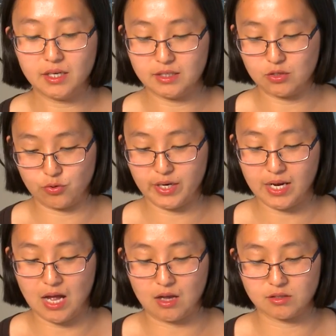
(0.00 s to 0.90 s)
in the
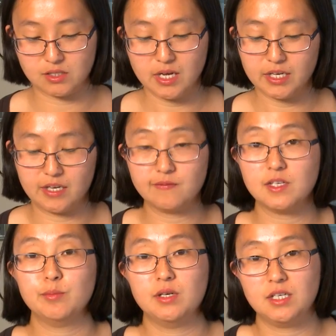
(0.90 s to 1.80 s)
greenhouse, give
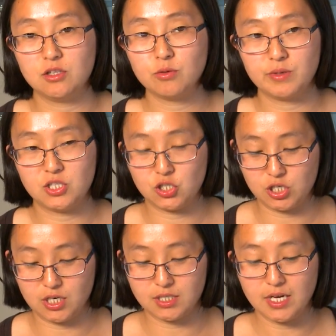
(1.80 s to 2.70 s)
them a little bit
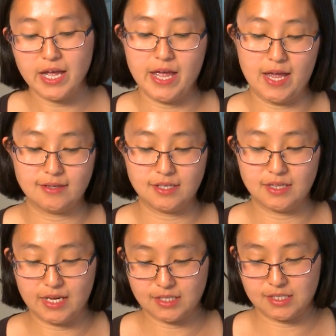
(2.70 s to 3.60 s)
shade and the
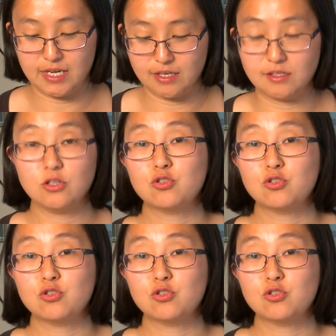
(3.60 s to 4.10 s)
next day they